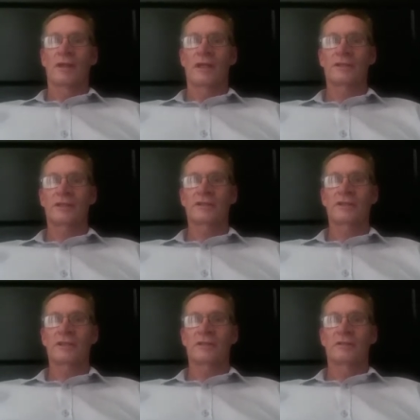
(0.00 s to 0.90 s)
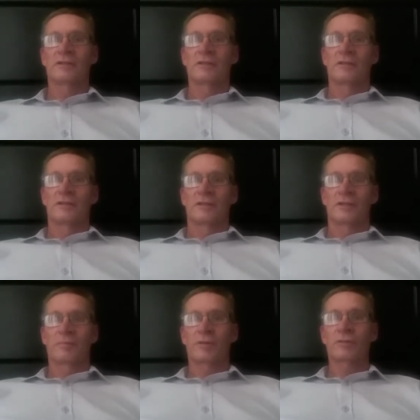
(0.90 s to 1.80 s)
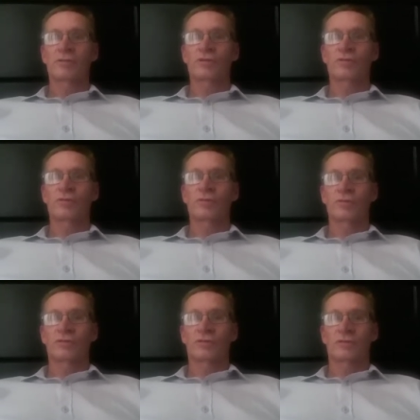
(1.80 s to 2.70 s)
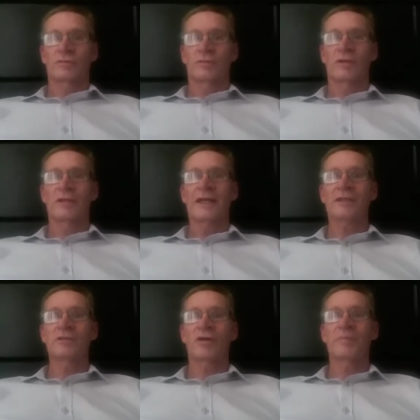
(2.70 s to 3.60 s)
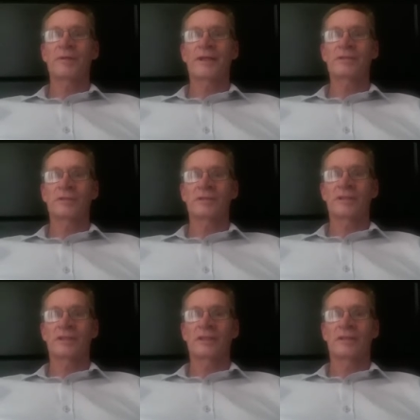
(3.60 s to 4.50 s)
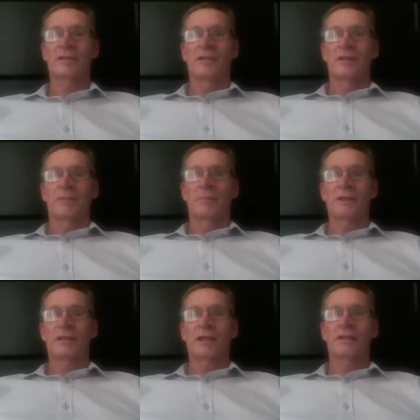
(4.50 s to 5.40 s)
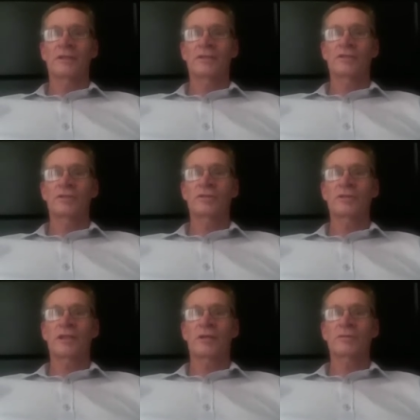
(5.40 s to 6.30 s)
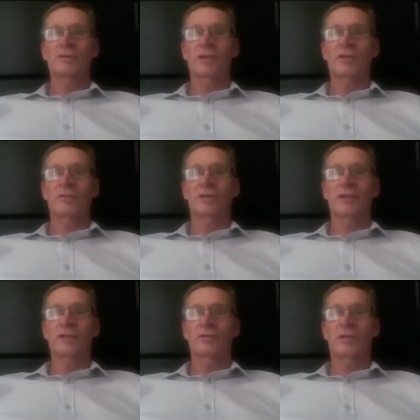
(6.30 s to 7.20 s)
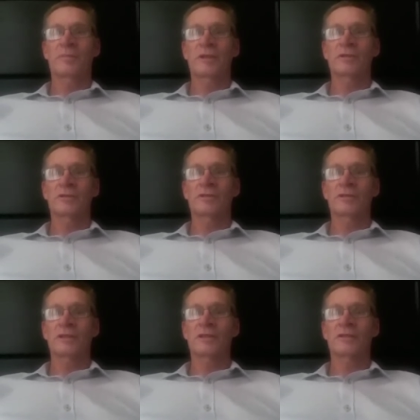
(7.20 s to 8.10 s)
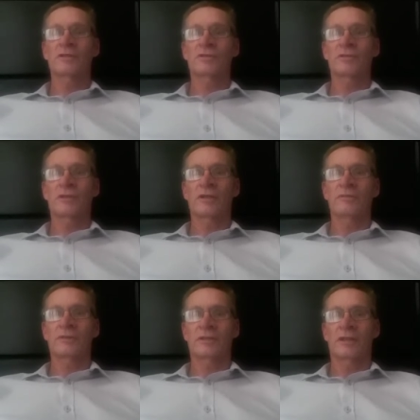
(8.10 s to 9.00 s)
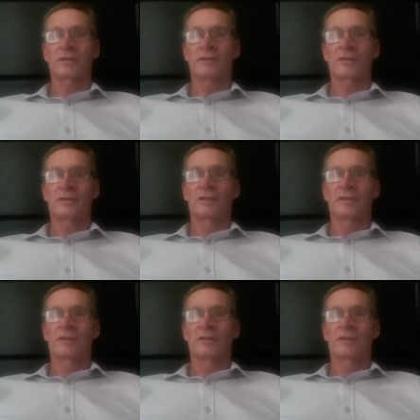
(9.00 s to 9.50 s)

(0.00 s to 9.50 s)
as I said, the bottle stores are allowed to operate on a Sunday. But now there's certain hours they're only allowed to operate on a Sunday because of COVID-19.